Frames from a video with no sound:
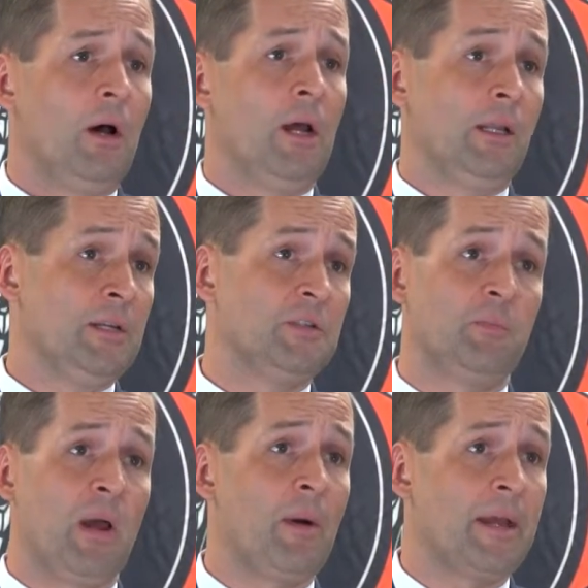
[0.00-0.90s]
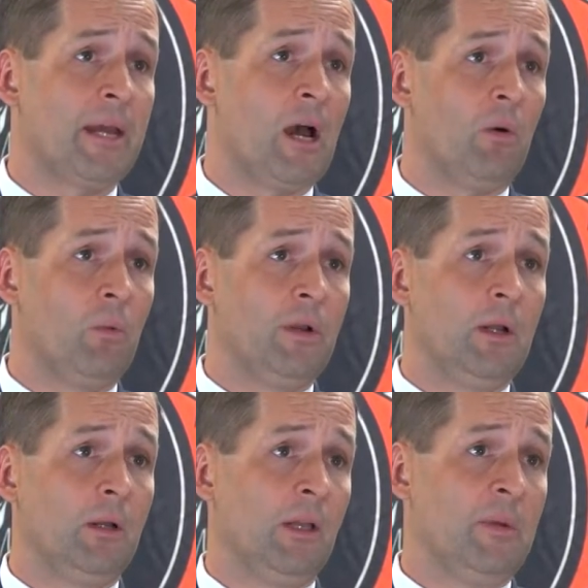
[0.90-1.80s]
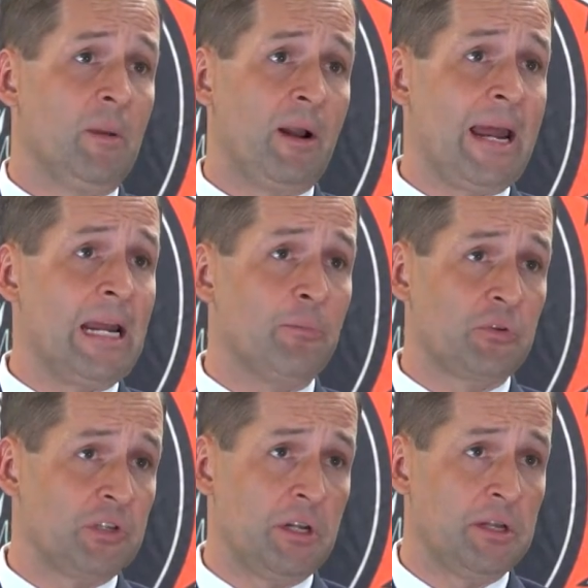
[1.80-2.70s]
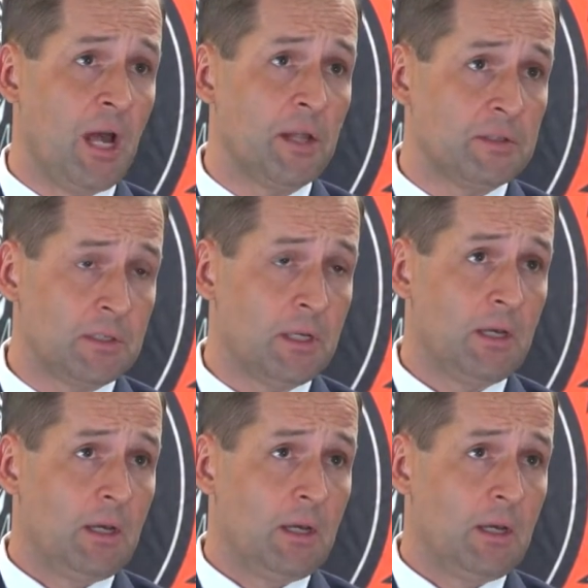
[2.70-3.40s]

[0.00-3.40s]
at least by my count, would eliminate about 80% of the guns